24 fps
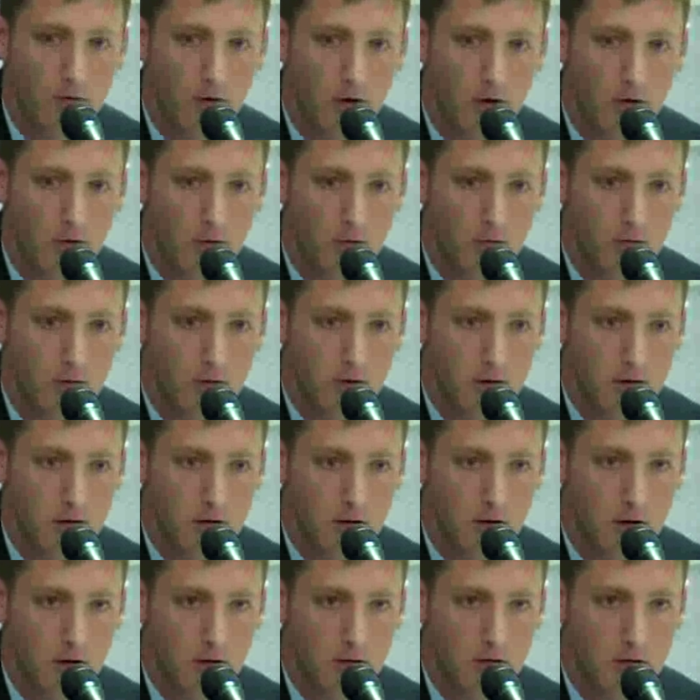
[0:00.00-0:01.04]
not only
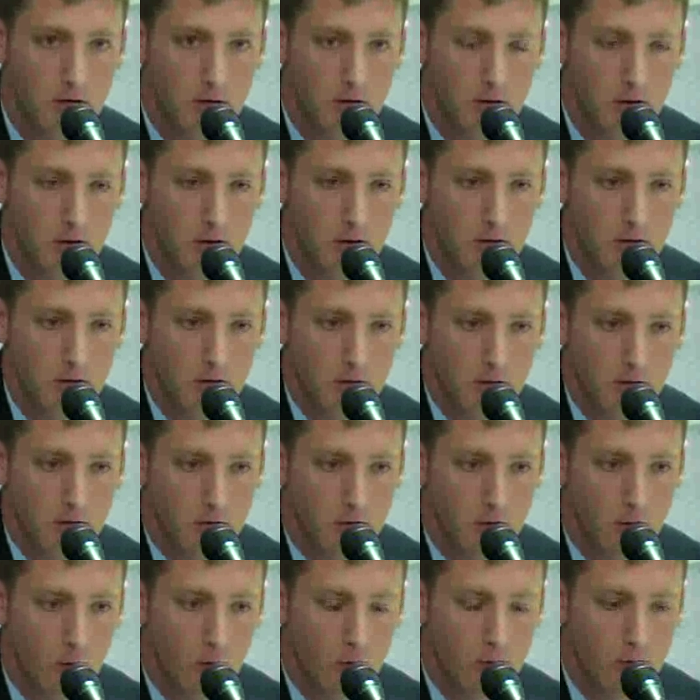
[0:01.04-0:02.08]

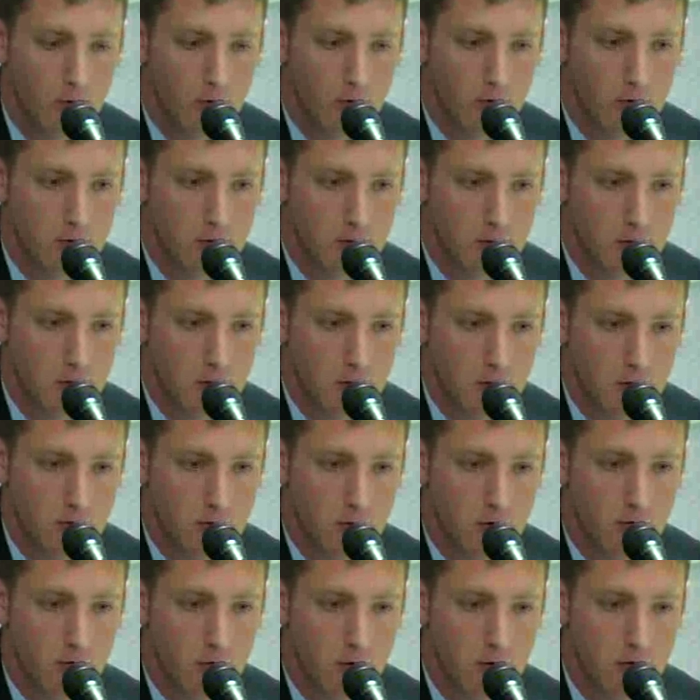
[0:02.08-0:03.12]
the older
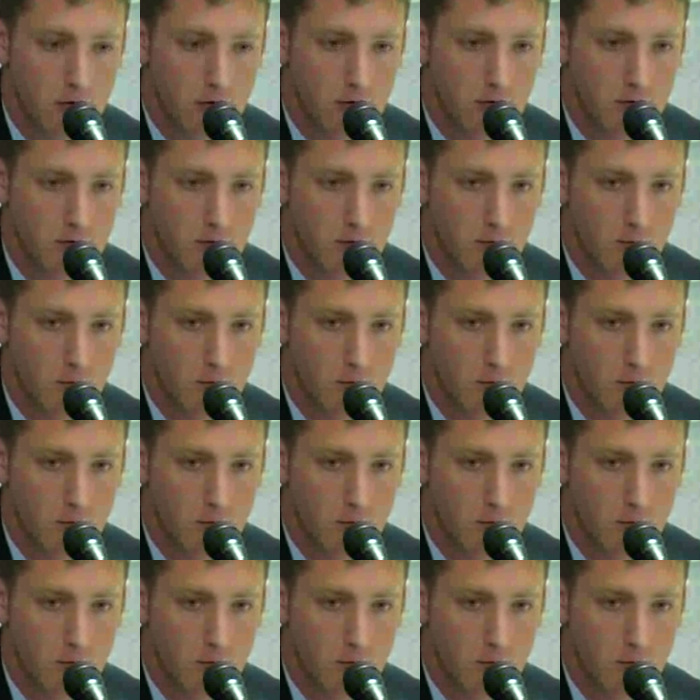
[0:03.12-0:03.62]
generation,